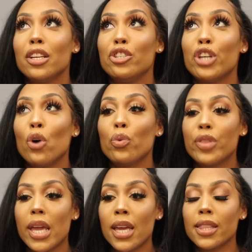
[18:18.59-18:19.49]
don't
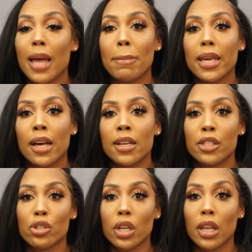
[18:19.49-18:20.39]
think that because
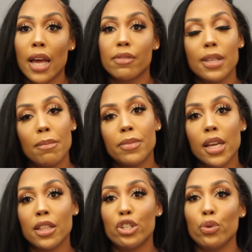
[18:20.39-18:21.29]
there's a lot of
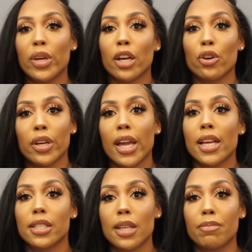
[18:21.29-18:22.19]
something that you can
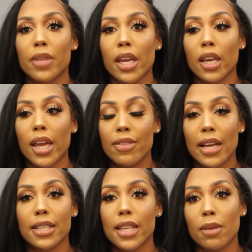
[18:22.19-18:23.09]
create something in
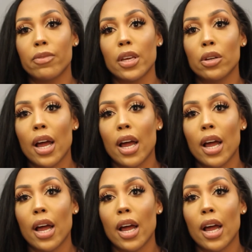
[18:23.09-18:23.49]
that same field.